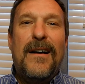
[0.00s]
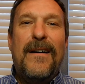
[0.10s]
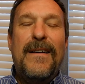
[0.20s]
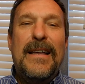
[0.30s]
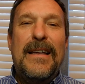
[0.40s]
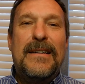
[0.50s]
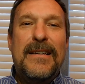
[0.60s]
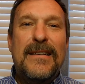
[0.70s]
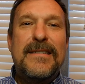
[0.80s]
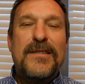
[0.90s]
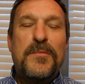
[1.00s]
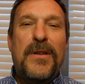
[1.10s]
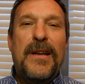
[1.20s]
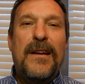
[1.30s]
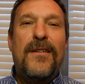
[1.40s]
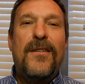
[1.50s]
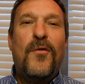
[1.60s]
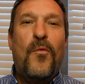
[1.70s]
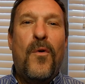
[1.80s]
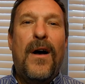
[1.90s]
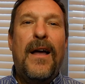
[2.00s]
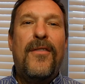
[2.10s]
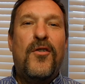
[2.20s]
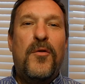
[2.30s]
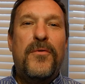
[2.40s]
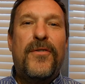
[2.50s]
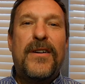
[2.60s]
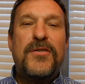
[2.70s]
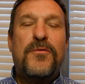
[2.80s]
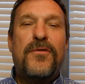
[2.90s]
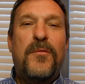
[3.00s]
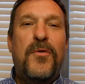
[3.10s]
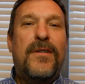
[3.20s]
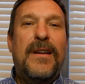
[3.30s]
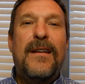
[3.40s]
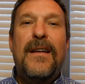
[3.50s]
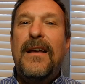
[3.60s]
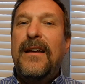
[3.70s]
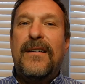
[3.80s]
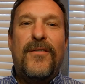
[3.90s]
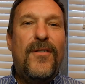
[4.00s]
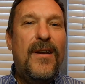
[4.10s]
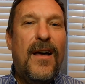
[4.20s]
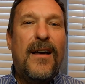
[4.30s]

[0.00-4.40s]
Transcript: it does explain why the homosexual community does not